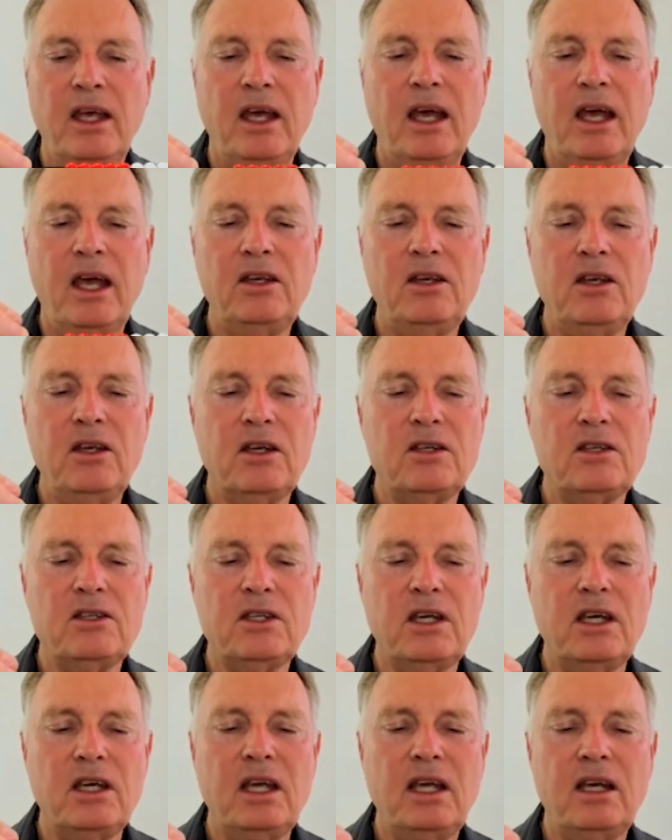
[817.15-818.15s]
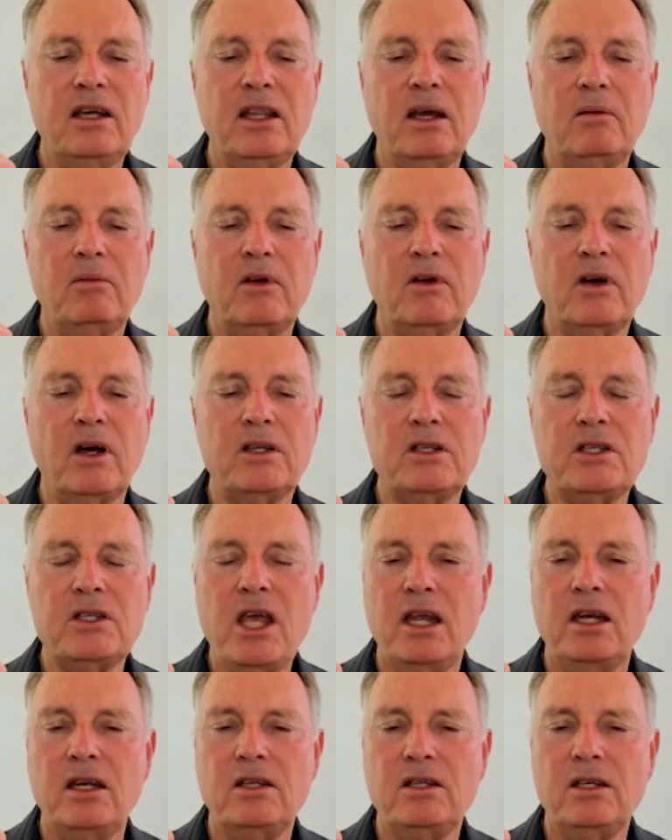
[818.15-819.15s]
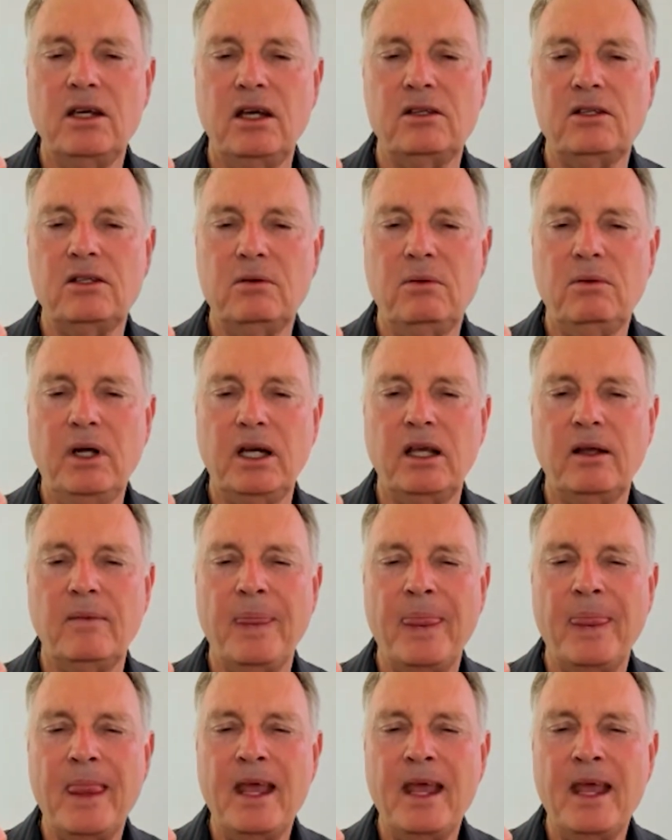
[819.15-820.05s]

And you can see here that we've got 10 and 10's 20.